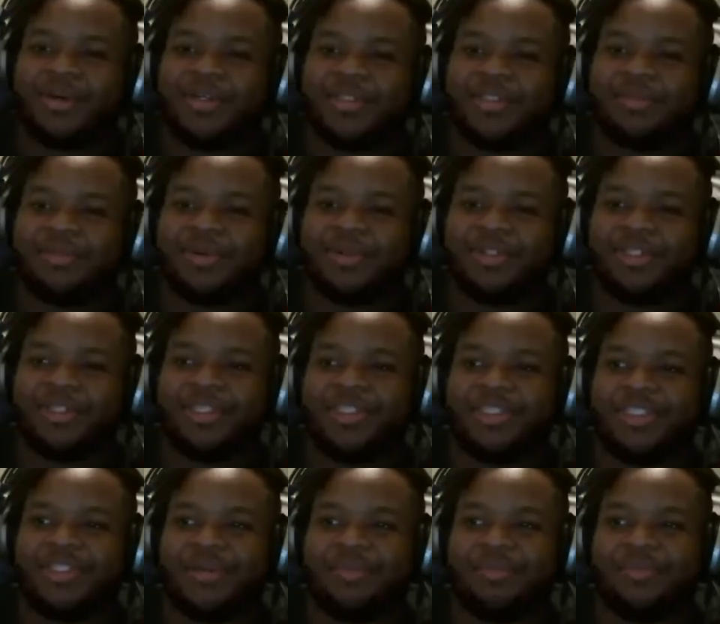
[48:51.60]
supposedly
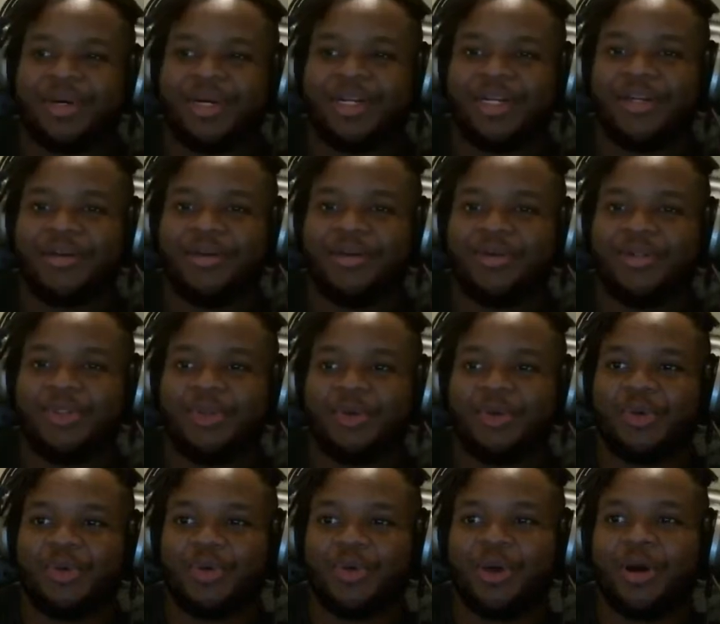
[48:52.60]
somebody knows who
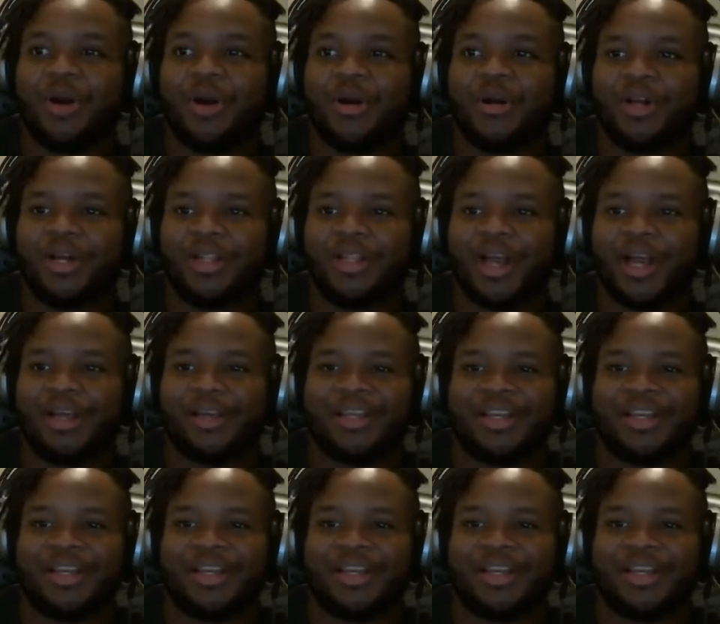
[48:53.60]
you are. Like, I,